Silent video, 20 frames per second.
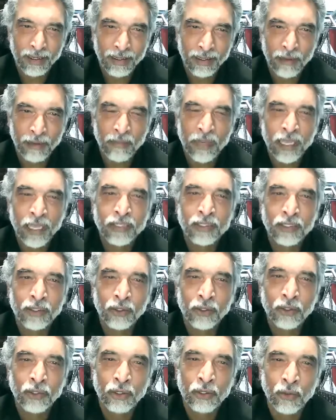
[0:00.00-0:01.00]
that makes you
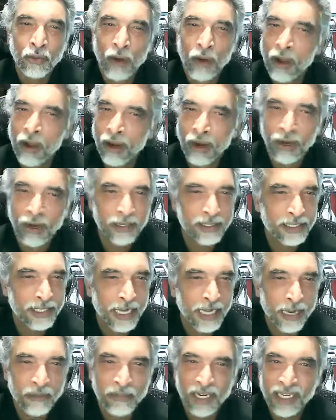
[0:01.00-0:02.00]
who you are.
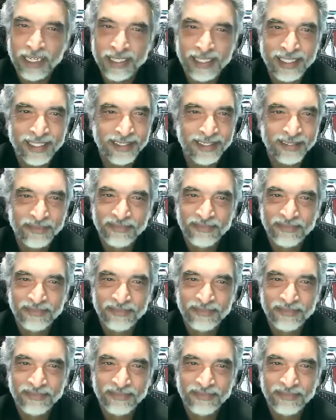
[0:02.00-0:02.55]
Stay blessed.